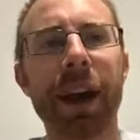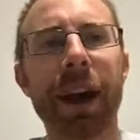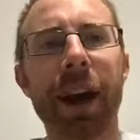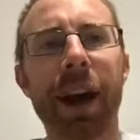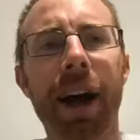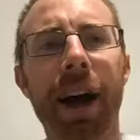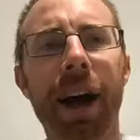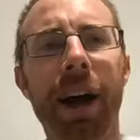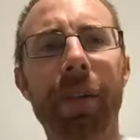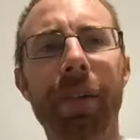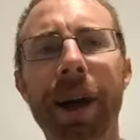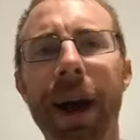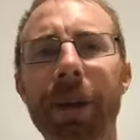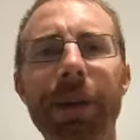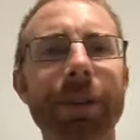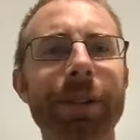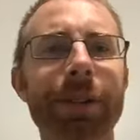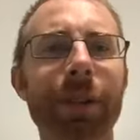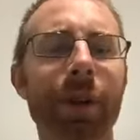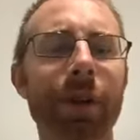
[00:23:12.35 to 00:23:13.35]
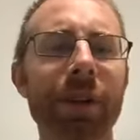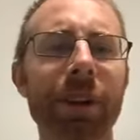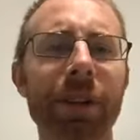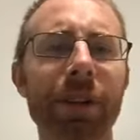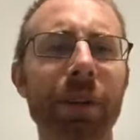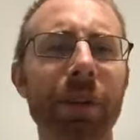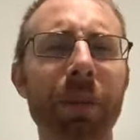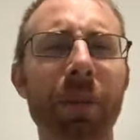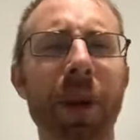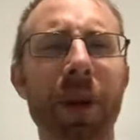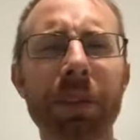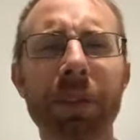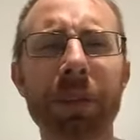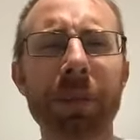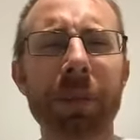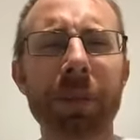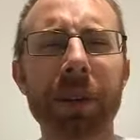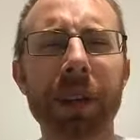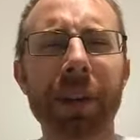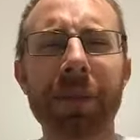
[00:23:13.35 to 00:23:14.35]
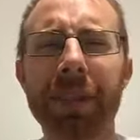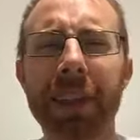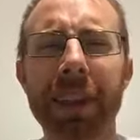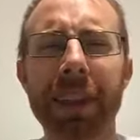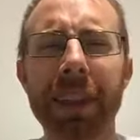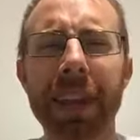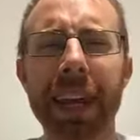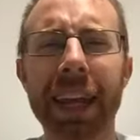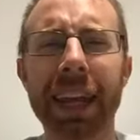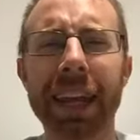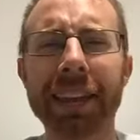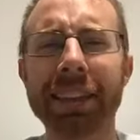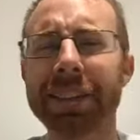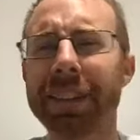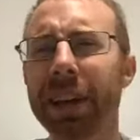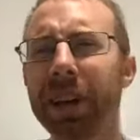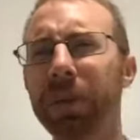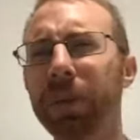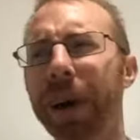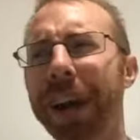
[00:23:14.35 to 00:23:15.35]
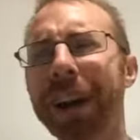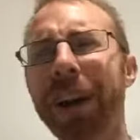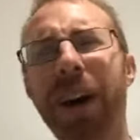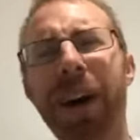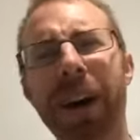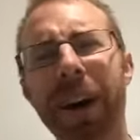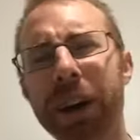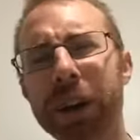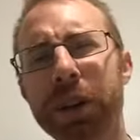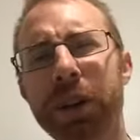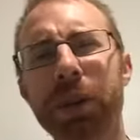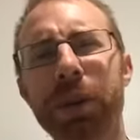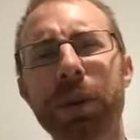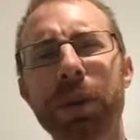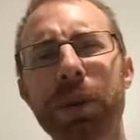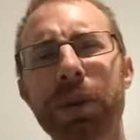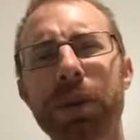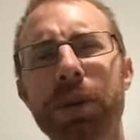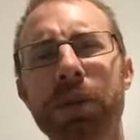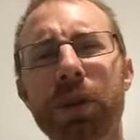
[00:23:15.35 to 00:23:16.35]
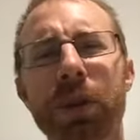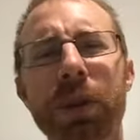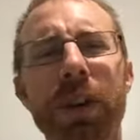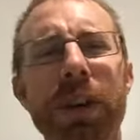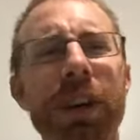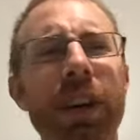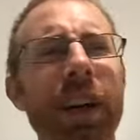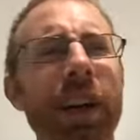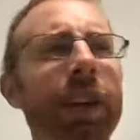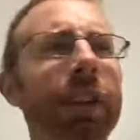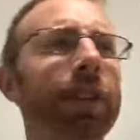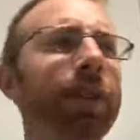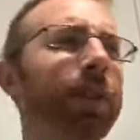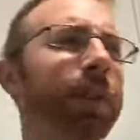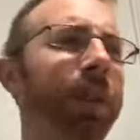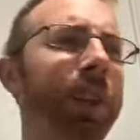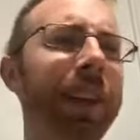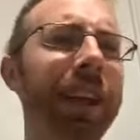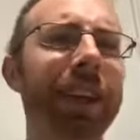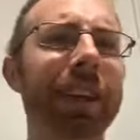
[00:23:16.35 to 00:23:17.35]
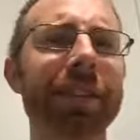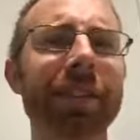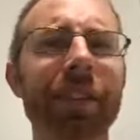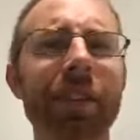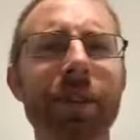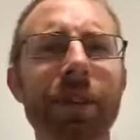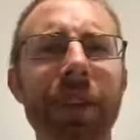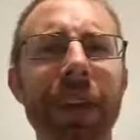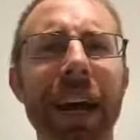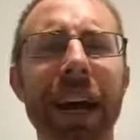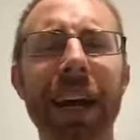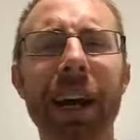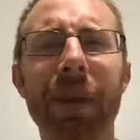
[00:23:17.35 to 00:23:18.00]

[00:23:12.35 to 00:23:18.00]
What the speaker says: I was told to do multiple different things, like write articles or do this and do that.